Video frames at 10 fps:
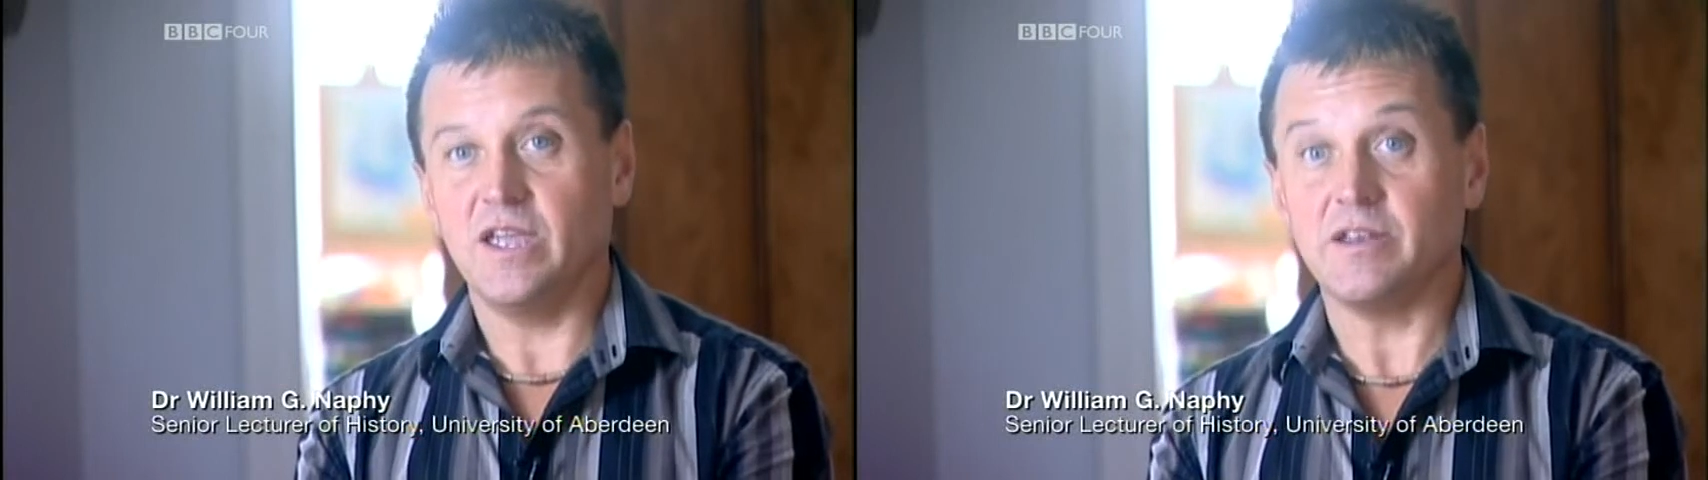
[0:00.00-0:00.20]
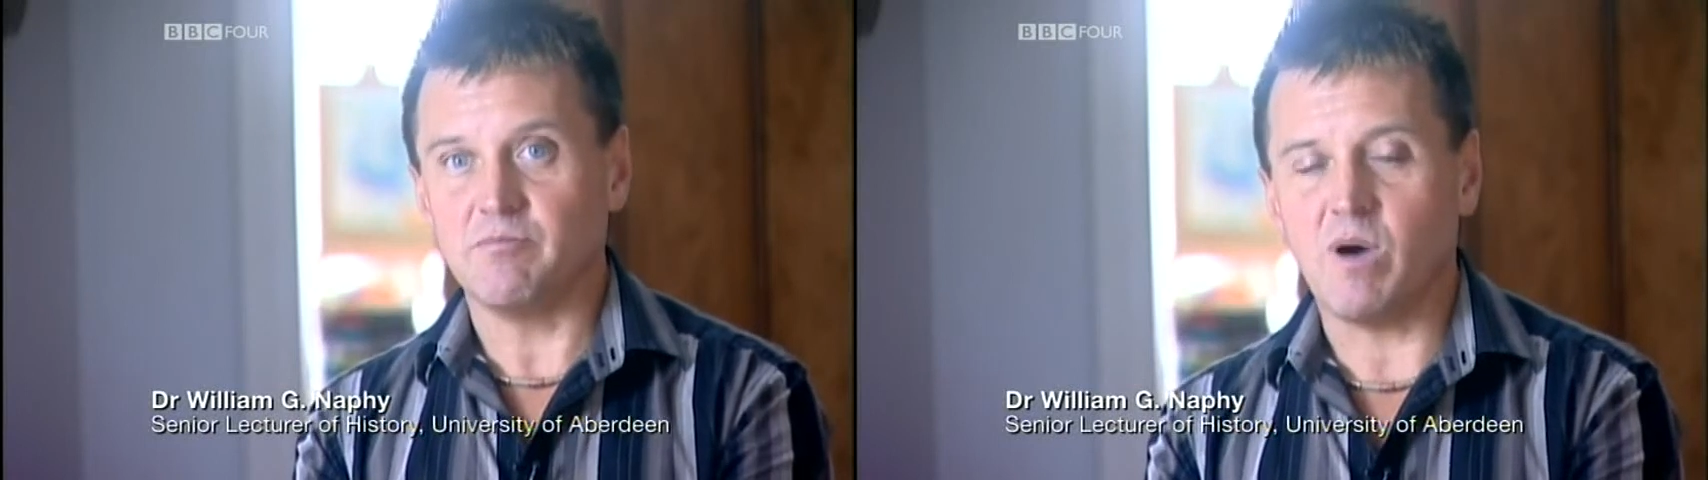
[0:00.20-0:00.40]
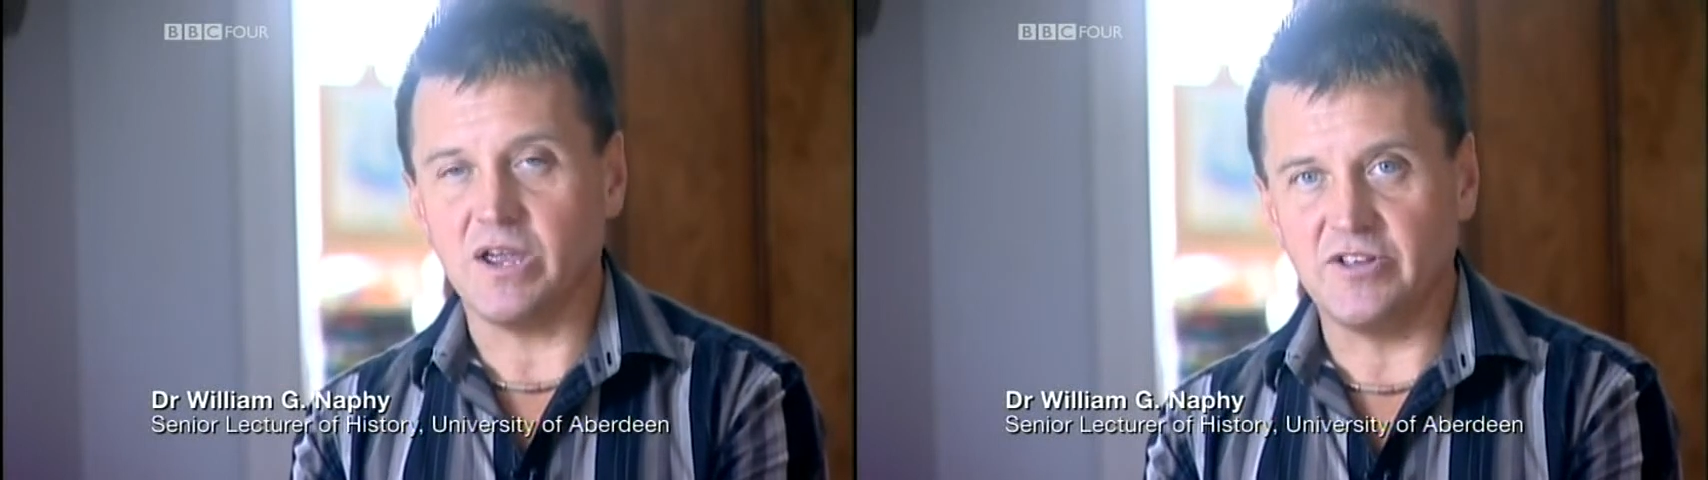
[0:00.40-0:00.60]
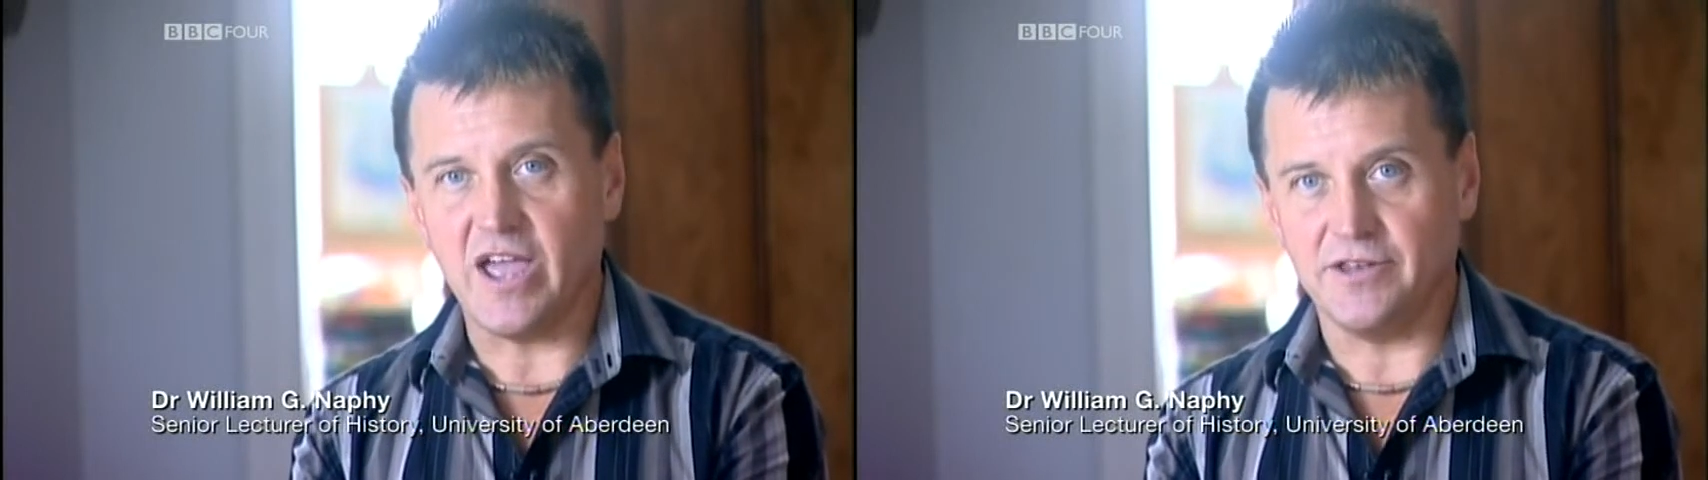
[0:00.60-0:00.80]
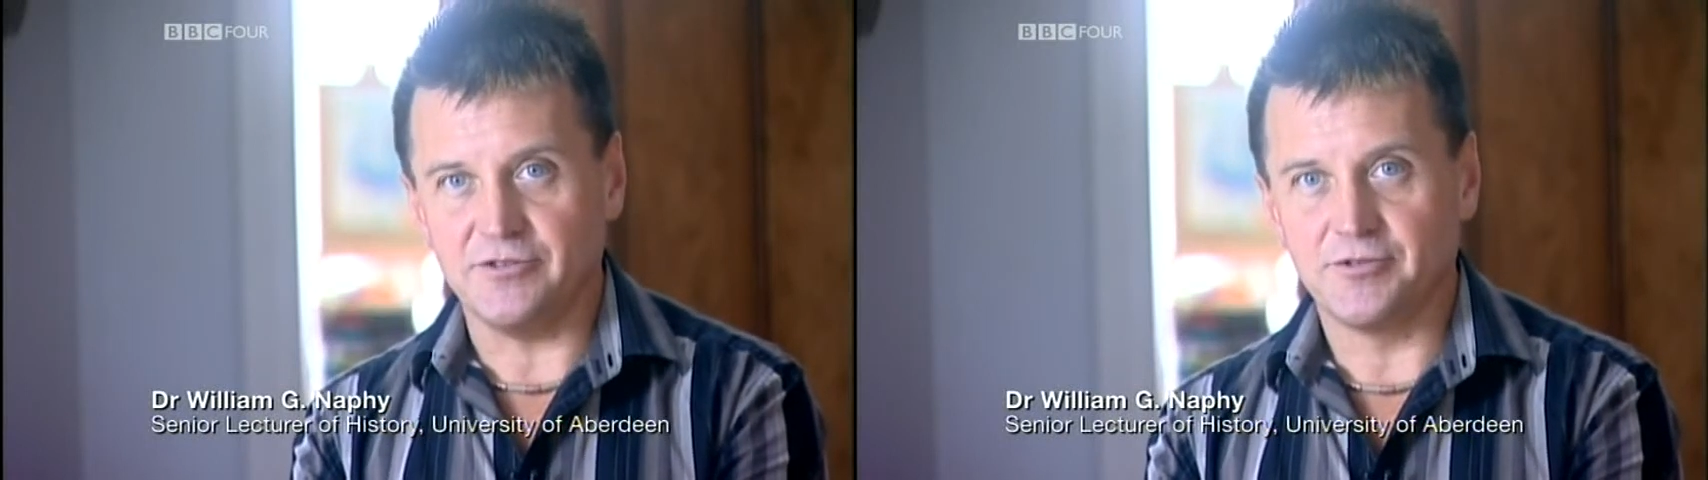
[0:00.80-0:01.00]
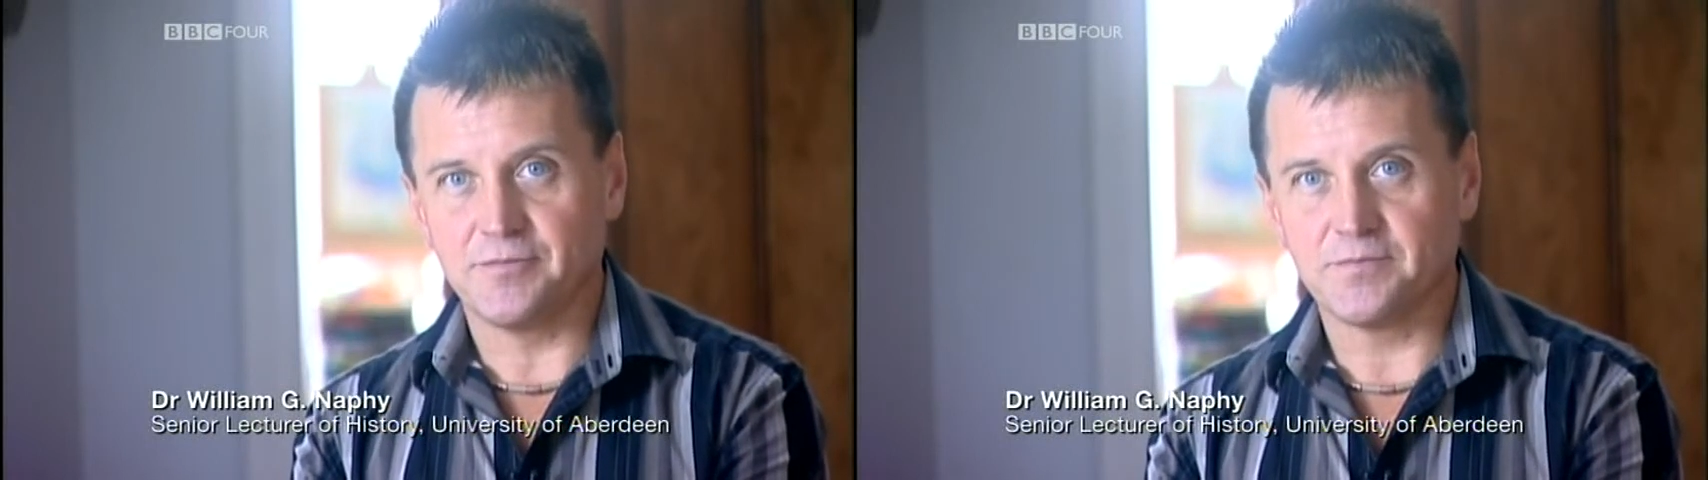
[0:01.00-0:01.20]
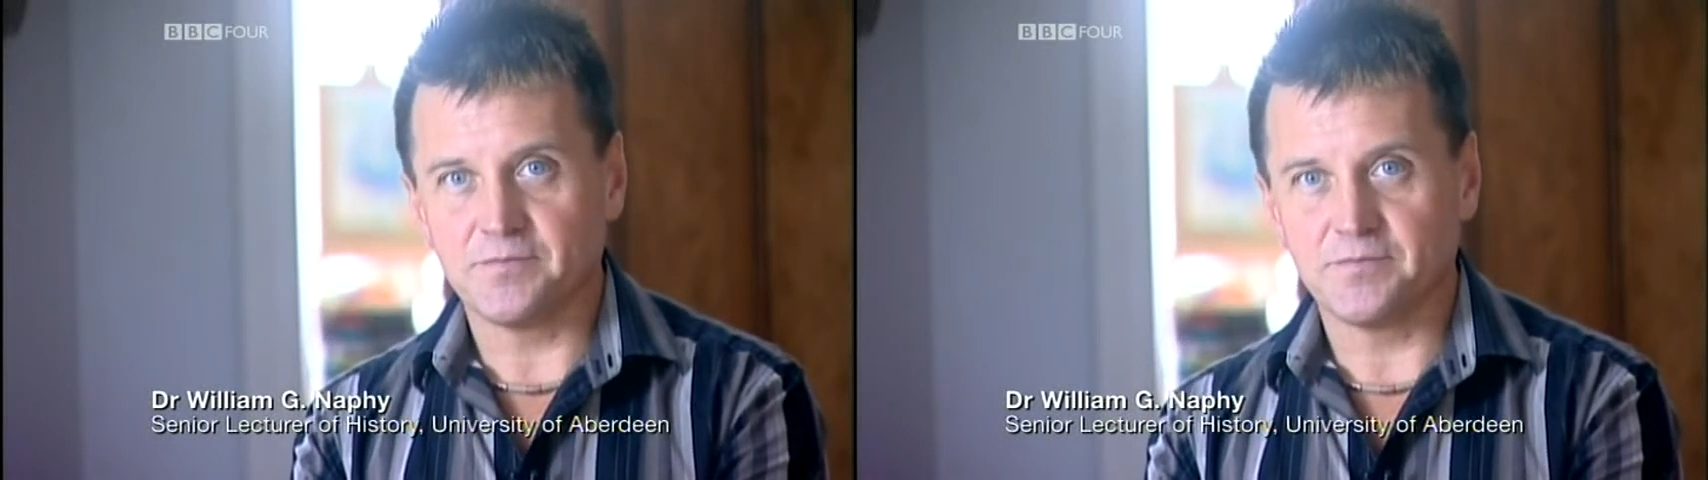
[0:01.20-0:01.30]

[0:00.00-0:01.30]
it might end.